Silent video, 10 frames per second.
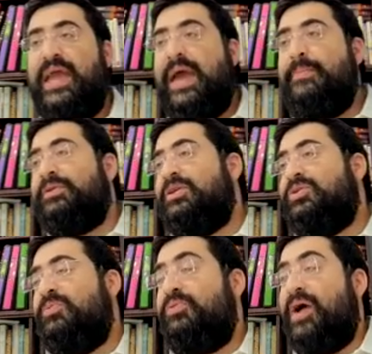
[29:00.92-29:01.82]
able to
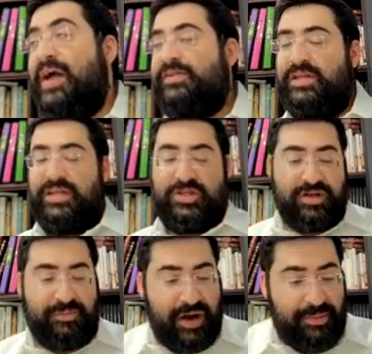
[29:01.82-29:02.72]
do it privately, he took
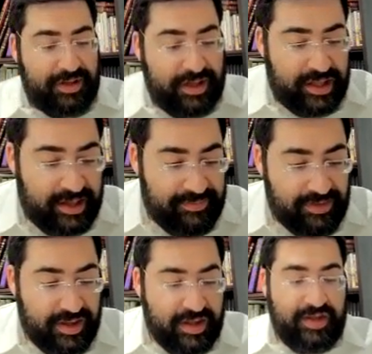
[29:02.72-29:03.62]
it publicly.
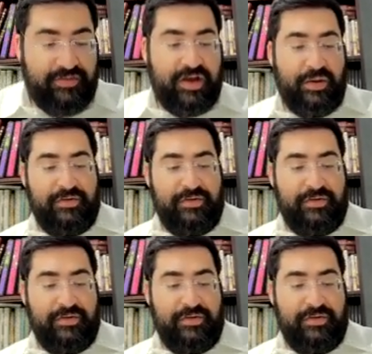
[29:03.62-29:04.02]
If